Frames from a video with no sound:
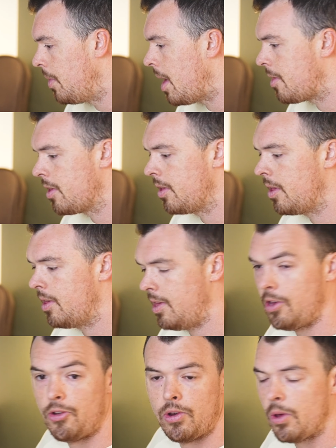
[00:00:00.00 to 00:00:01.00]
That's a
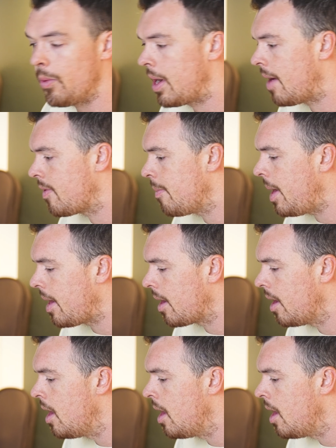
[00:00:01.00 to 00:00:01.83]
decision you would have to make.